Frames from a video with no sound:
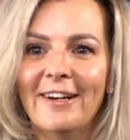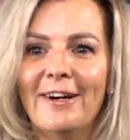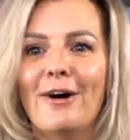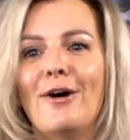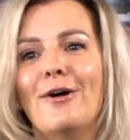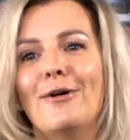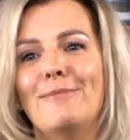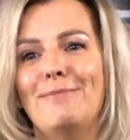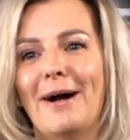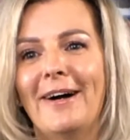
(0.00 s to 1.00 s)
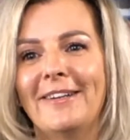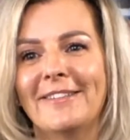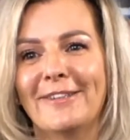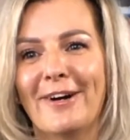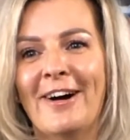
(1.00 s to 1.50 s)
Oh, Baz,
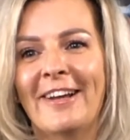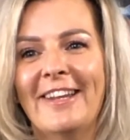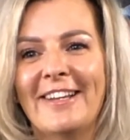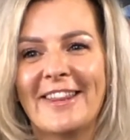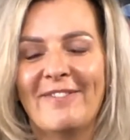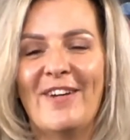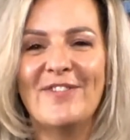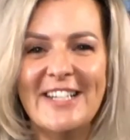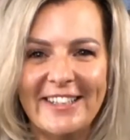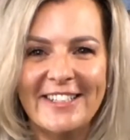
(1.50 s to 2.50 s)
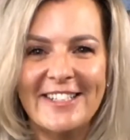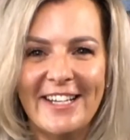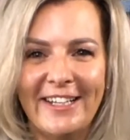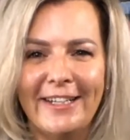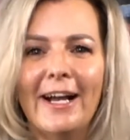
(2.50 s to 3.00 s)
you're on the 15th
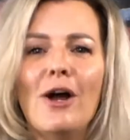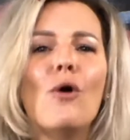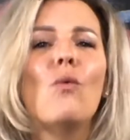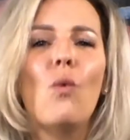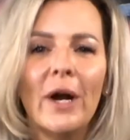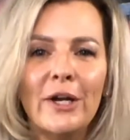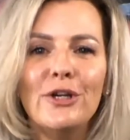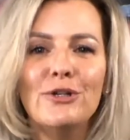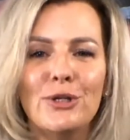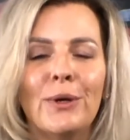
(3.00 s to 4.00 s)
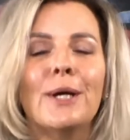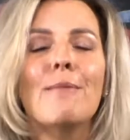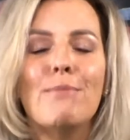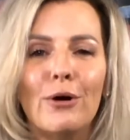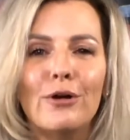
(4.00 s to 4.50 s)
tee. What are you doing?
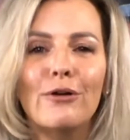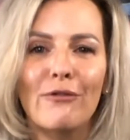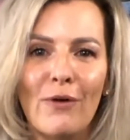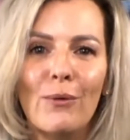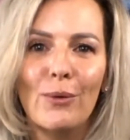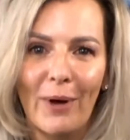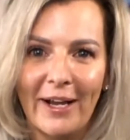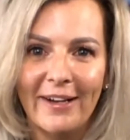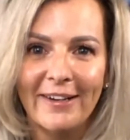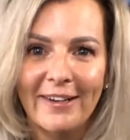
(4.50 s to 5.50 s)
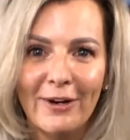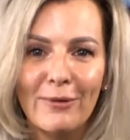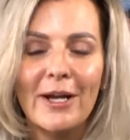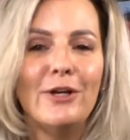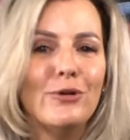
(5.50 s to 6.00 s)
Put your phone away.
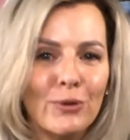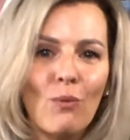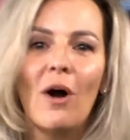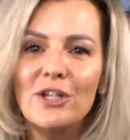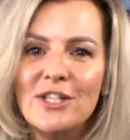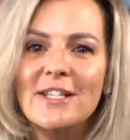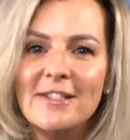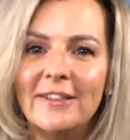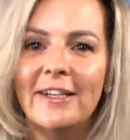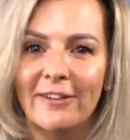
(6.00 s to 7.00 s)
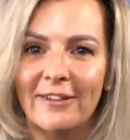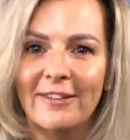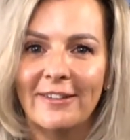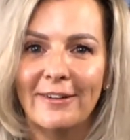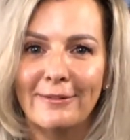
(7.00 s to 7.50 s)
Okay, you can watch this later.
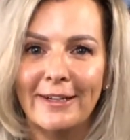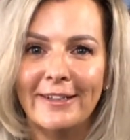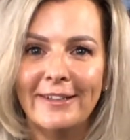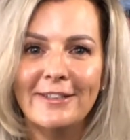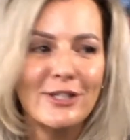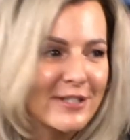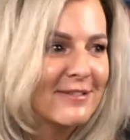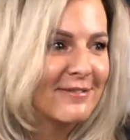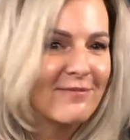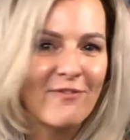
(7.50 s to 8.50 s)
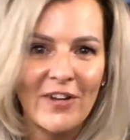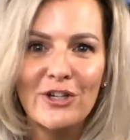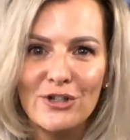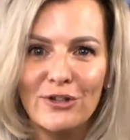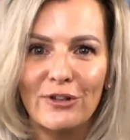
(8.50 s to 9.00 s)
Okay, just
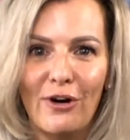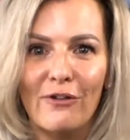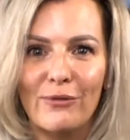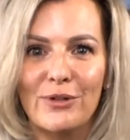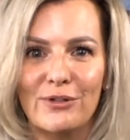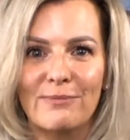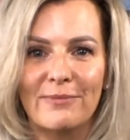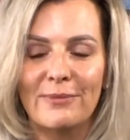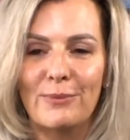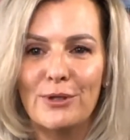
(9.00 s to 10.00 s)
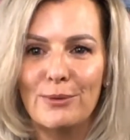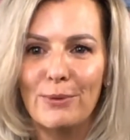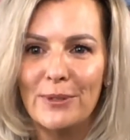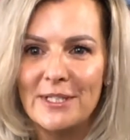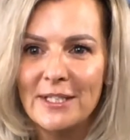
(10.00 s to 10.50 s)
finish your golf with your
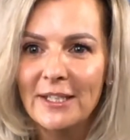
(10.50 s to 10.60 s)
boys.